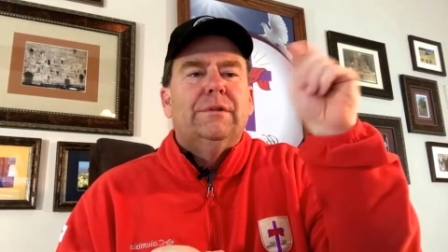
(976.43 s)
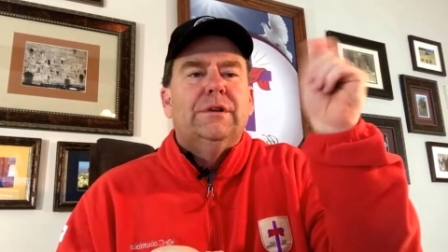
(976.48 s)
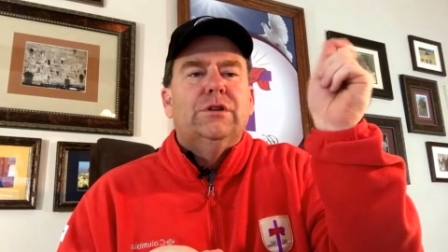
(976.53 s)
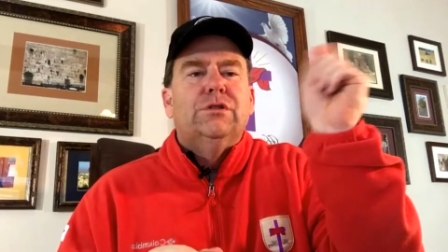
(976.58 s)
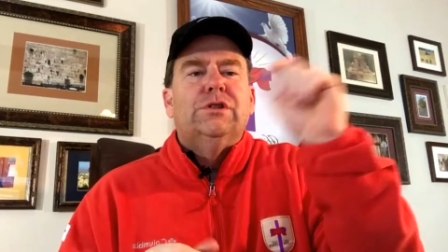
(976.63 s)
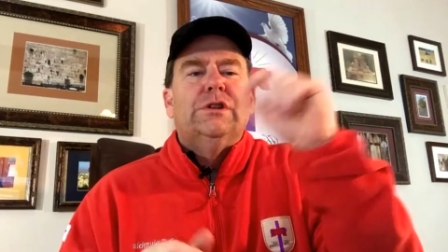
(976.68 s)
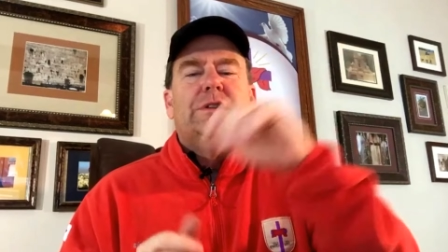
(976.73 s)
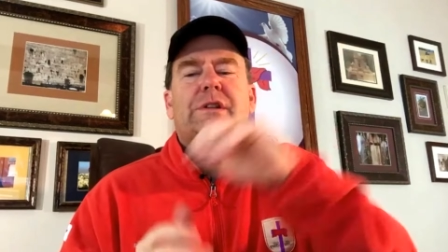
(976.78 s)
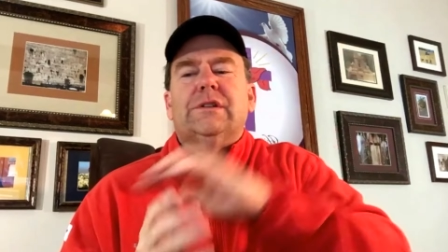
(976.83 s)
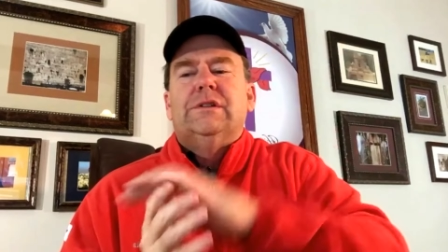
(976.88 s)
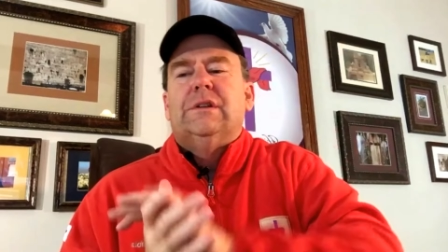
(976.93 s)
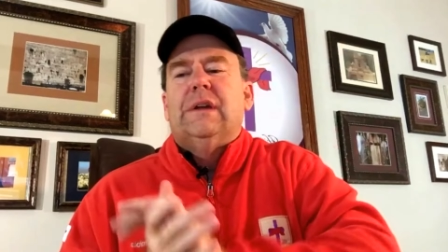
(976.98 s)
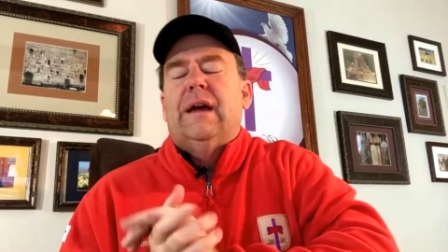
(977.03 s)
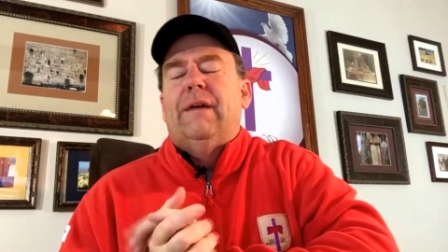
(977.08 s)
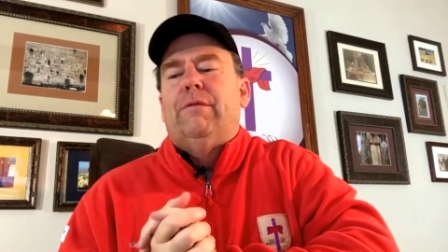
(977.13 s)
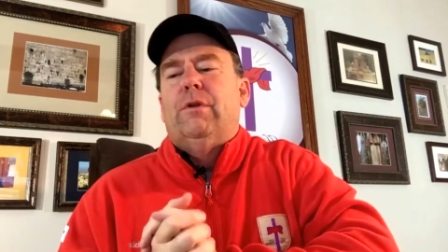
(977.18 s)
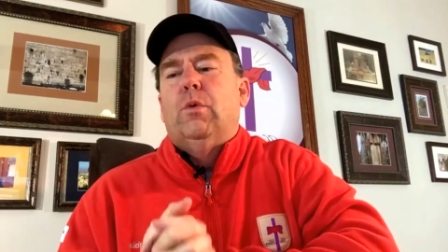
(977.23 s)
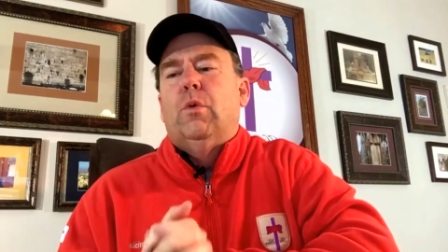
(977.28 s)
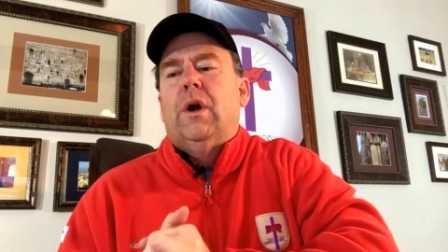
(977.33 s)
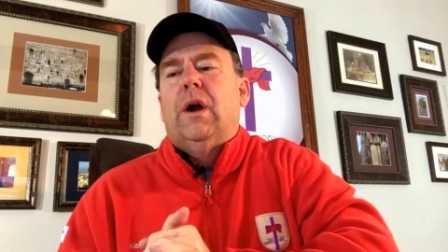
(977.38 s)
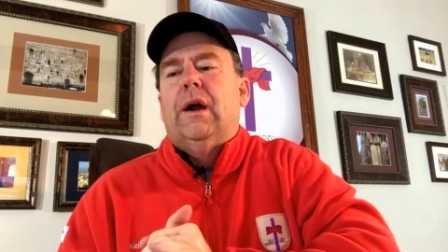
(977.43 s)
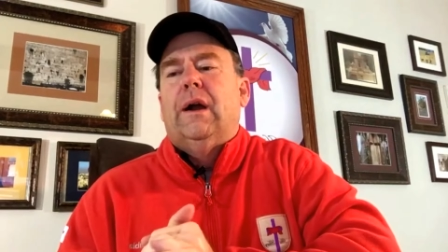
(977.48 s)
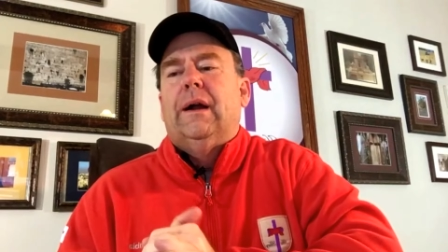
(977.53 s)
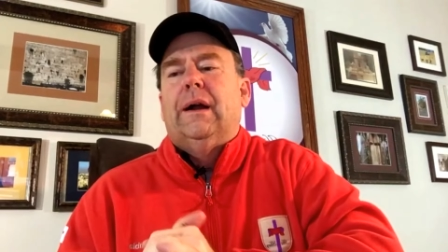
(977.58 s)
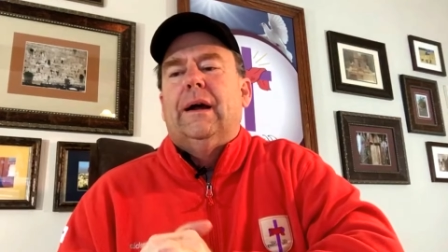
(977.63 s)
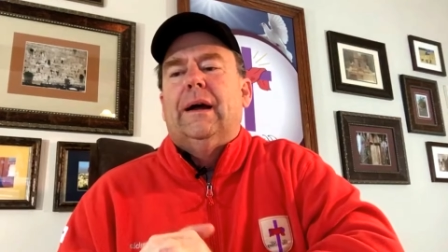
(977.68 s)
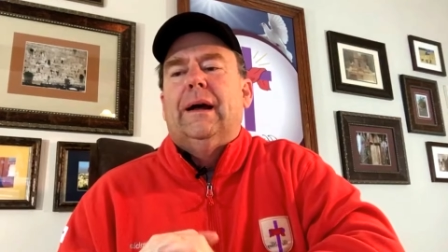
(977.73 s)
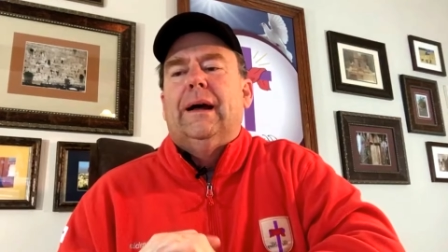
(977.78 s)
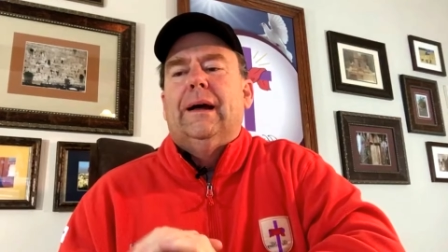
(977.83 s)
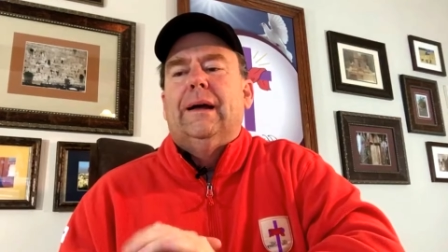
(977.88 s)
you see this
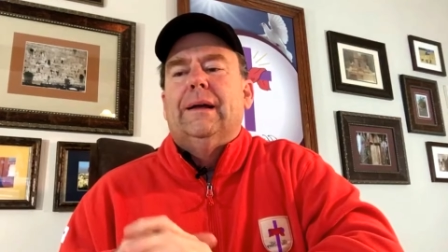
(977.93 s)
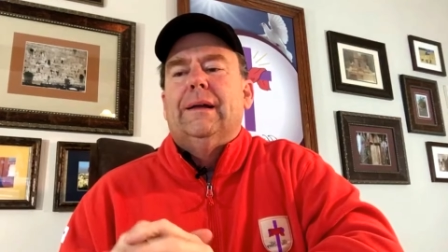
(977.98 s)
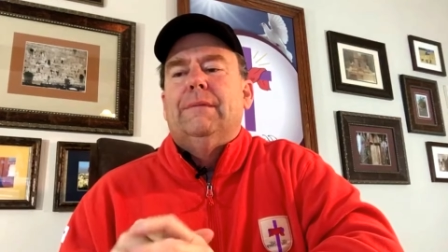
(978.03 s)
everywhere uh,